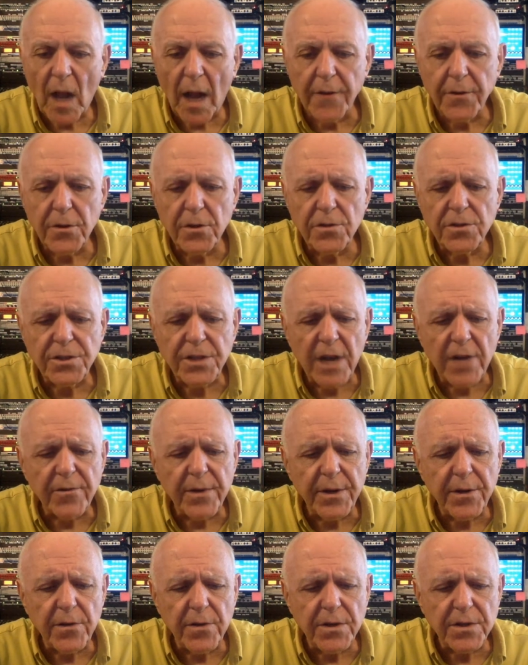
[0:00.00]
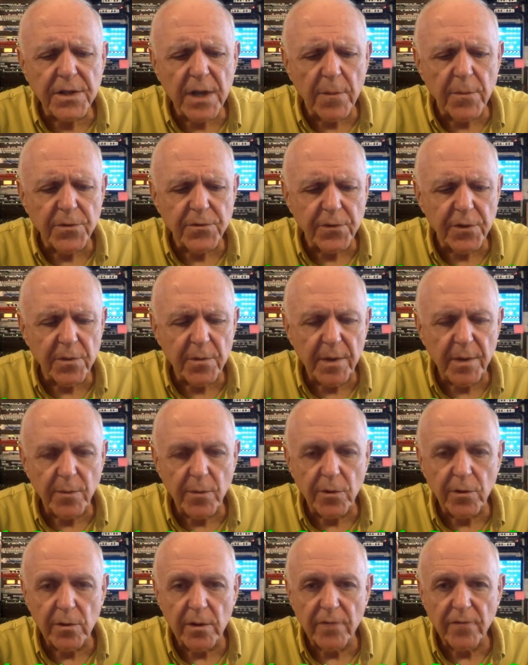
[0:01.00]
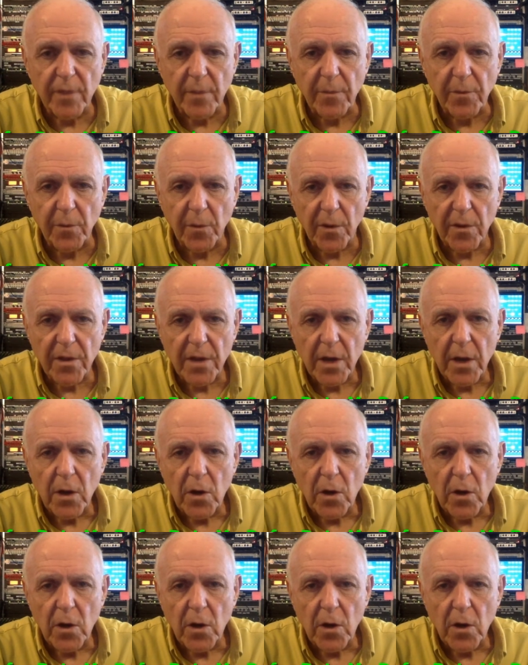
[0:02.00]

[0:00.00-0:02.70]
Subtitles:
I do generally do these numbers for the people who live up north,